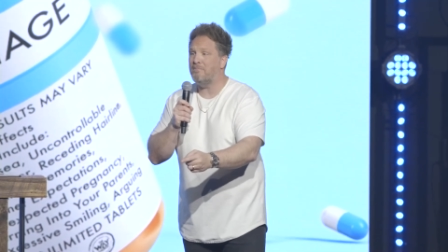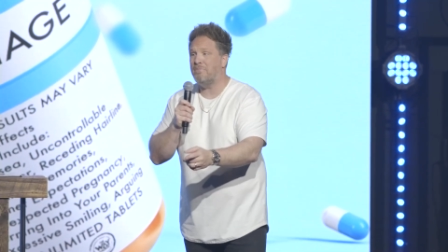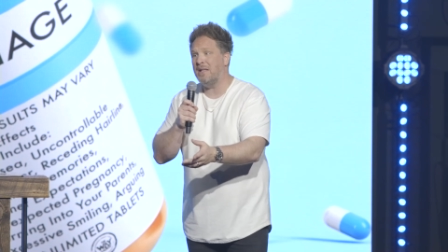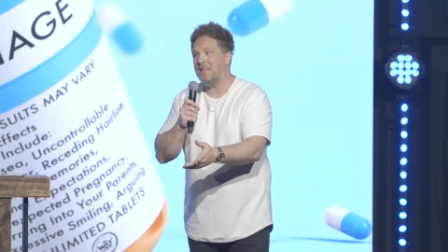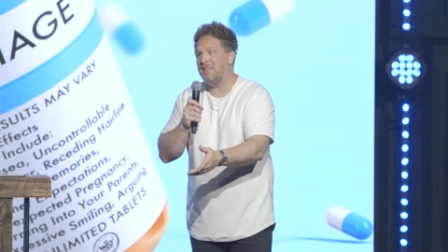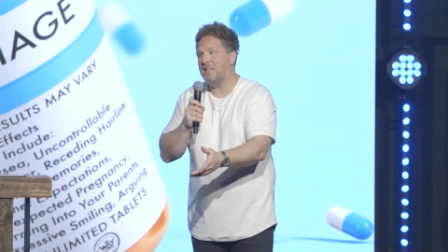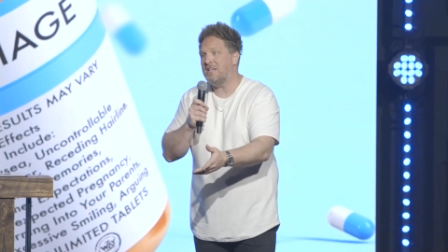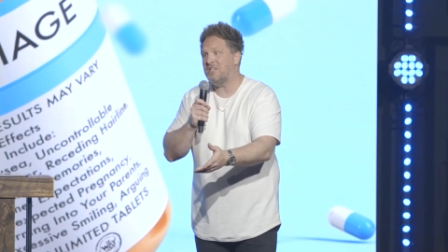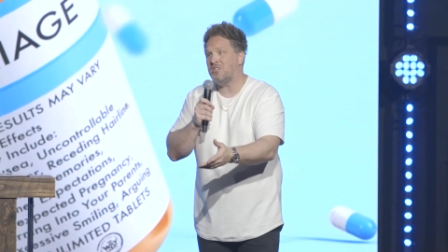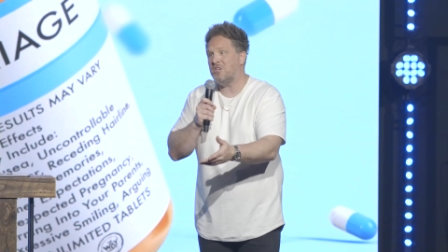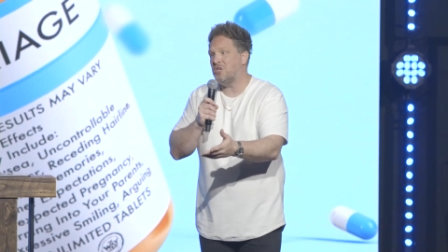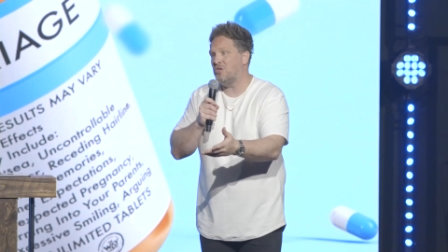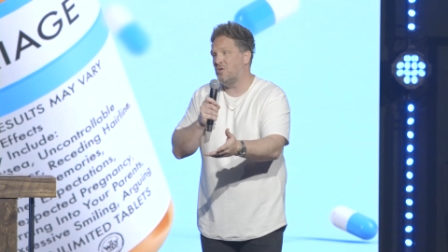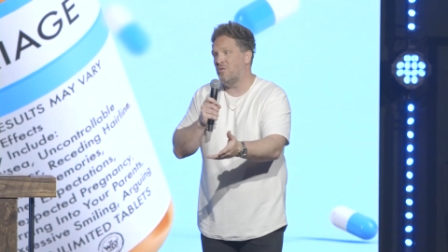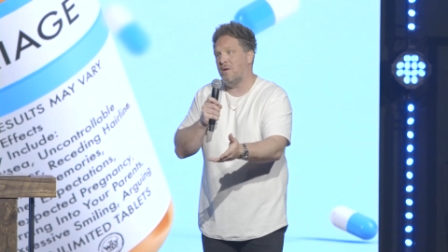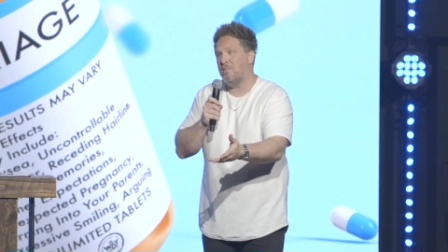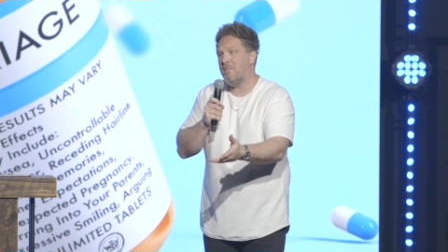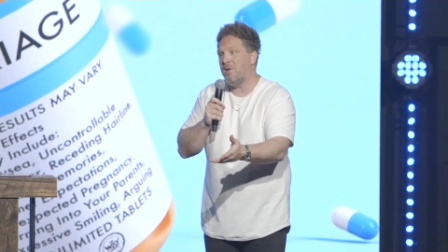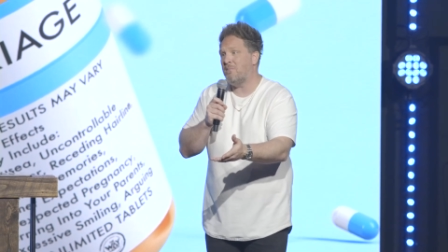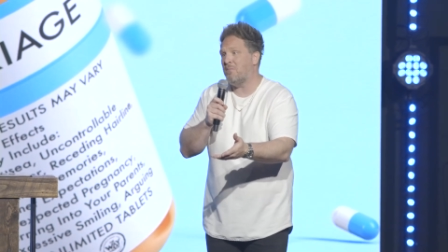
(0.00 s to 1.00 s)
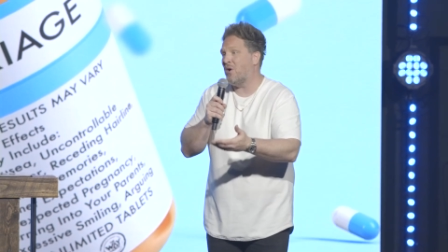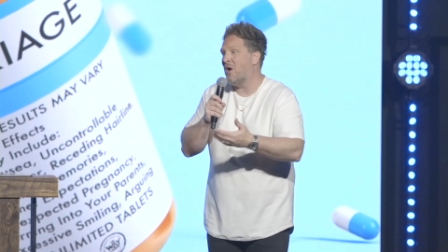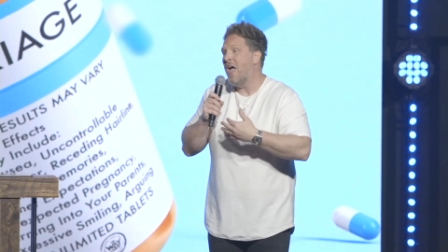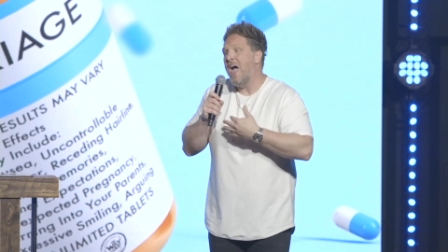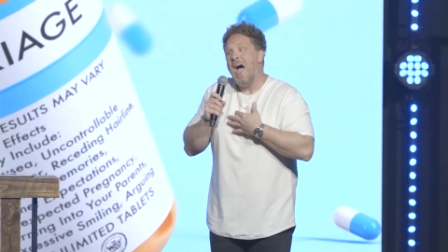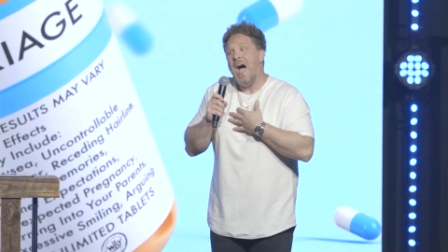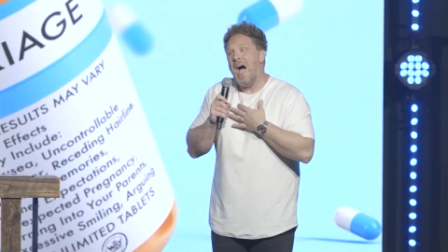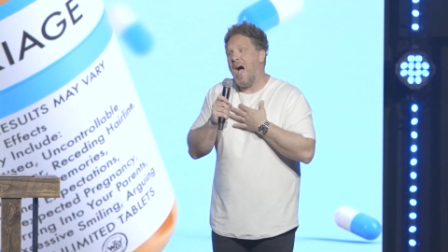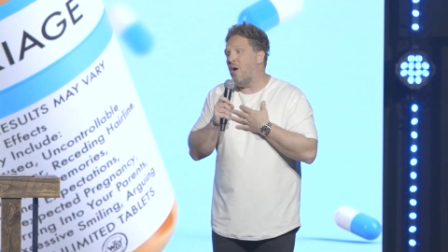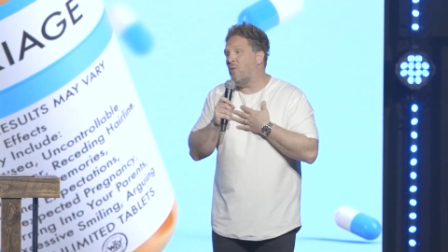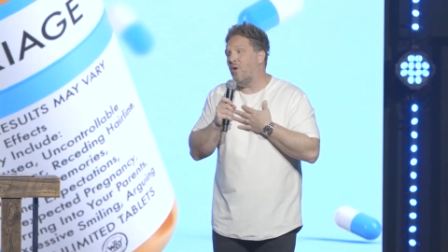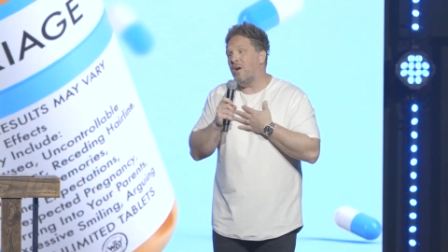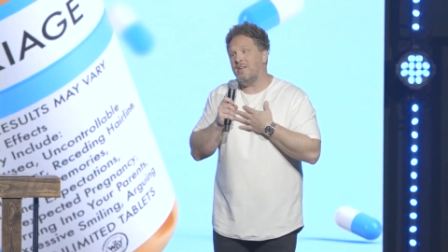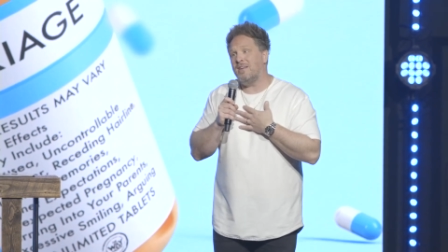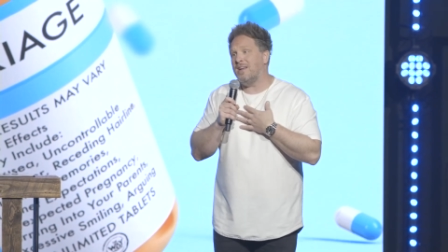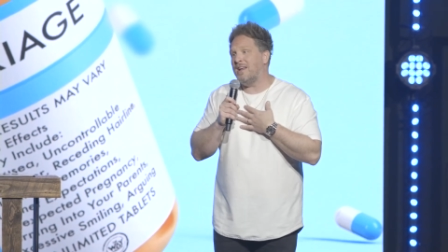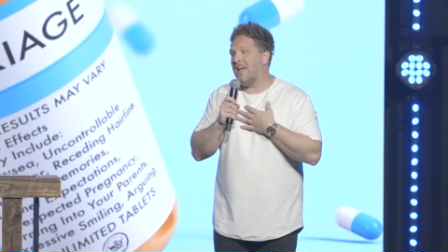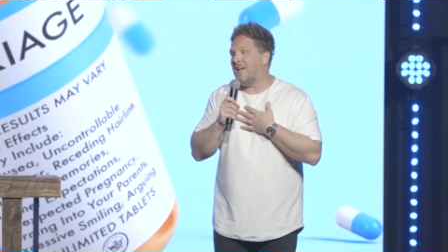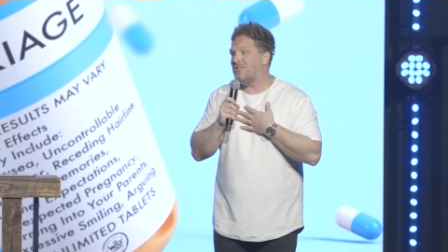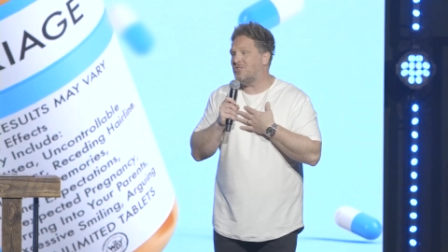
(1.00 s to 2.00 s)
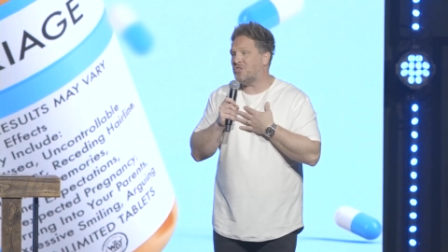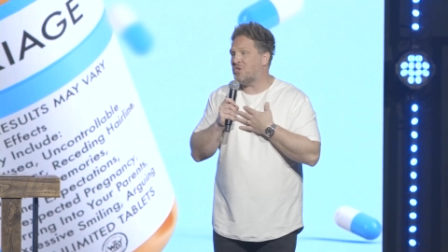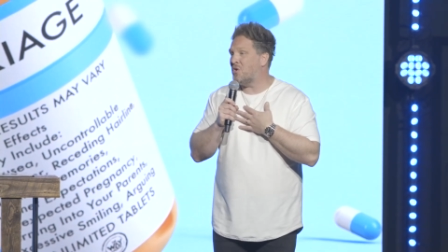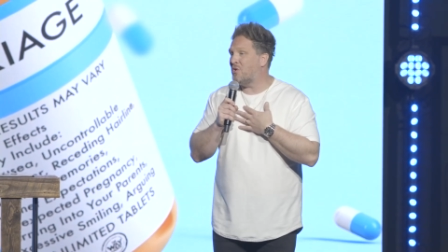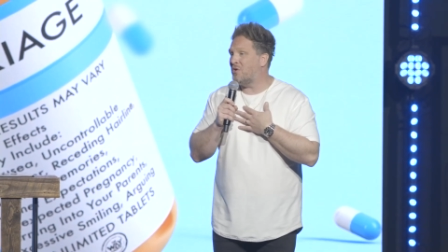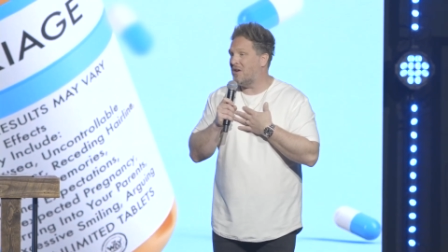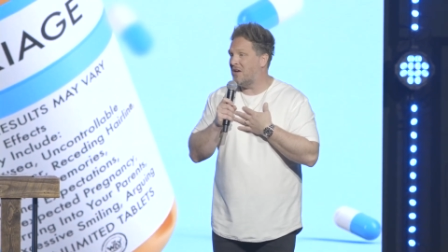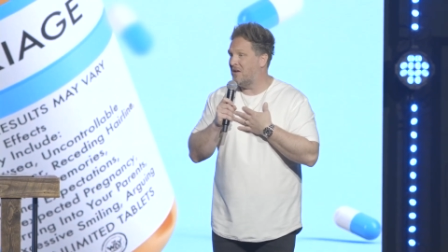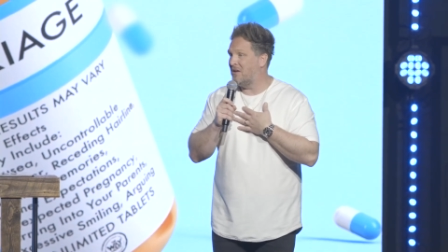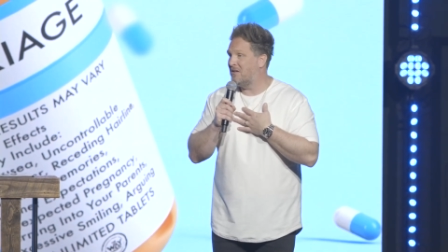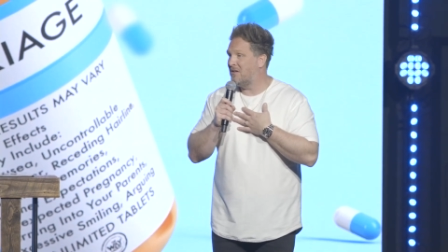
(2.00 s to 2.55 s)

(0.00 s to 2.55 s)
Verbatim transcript: but listen, you remember, I wasn't an A student.